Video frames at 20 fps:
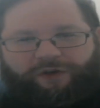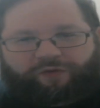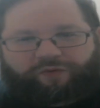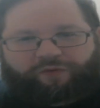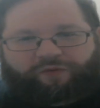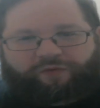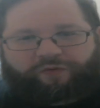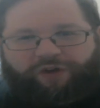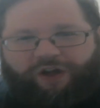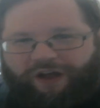
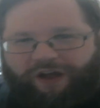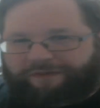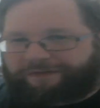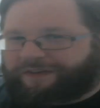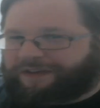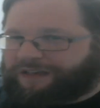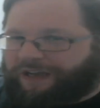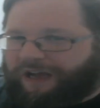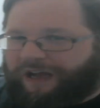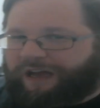
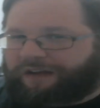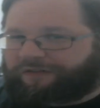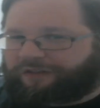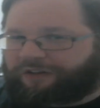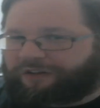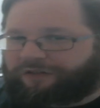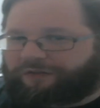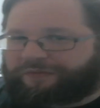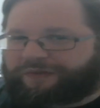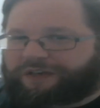Ruff is kind of
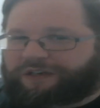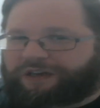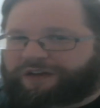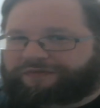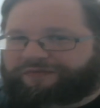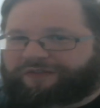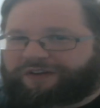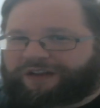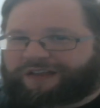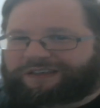a little bit
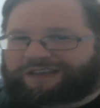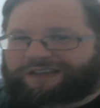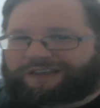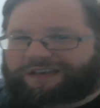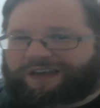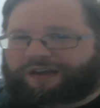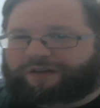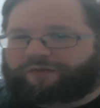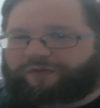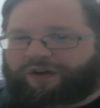different. As I
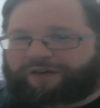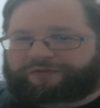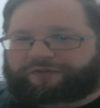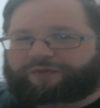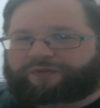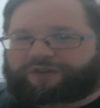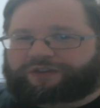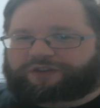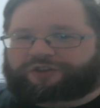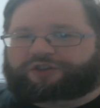said,
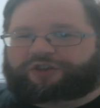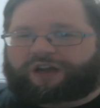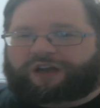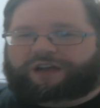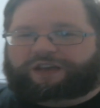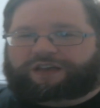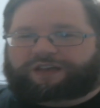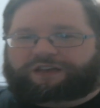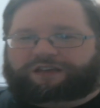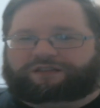Ruff's one of the
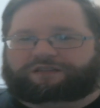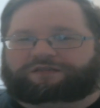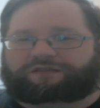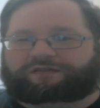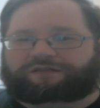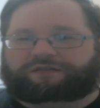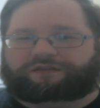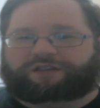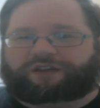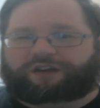shining
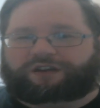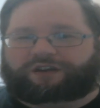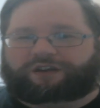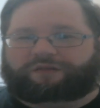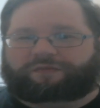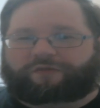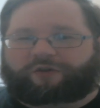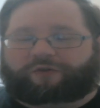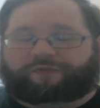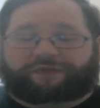
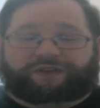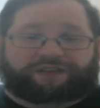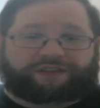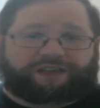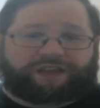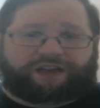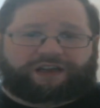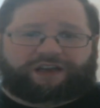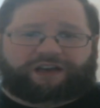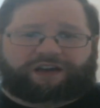
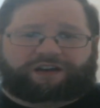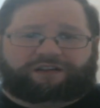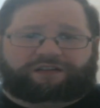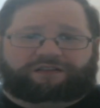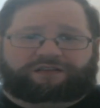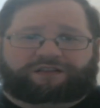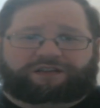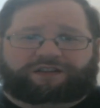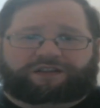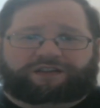moments there.